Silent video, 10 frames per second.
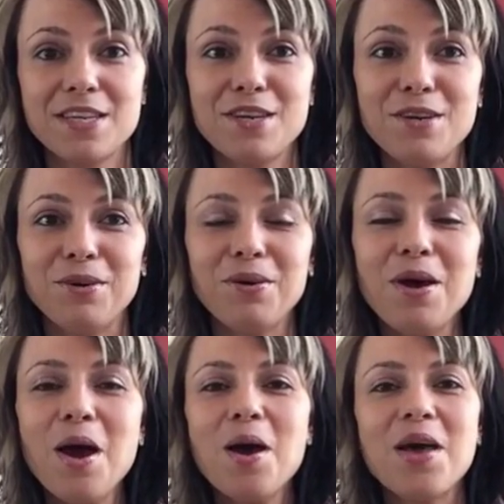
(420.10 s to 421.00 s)
thing to do.
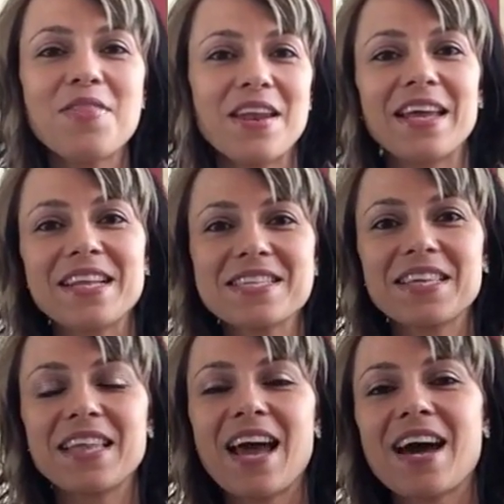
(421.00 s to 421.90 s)
And then I get to
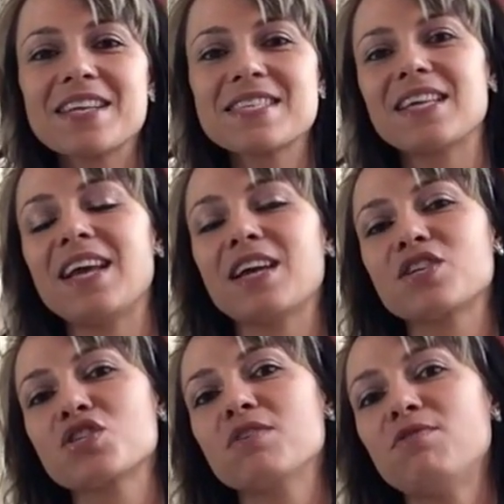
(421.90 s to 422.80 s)
class and I
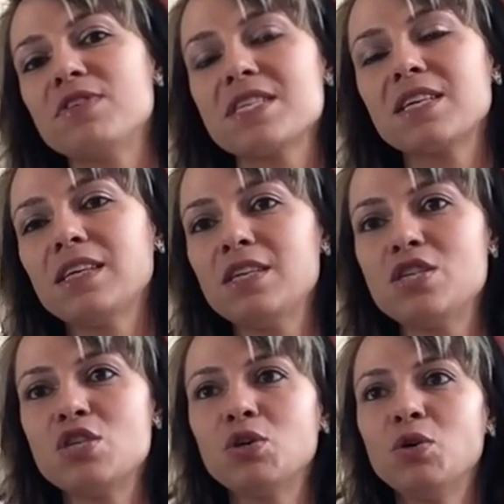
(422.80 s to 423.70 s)
actually physically
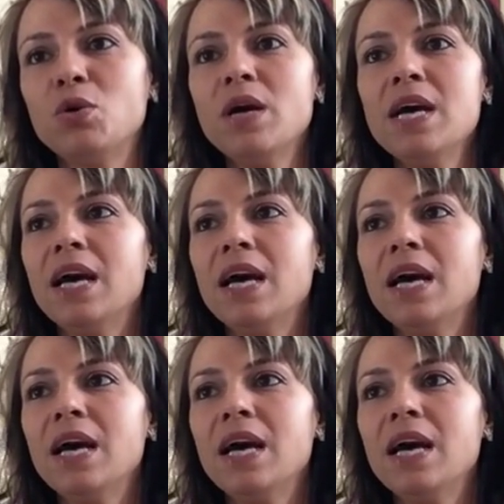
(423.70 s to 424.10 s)
do,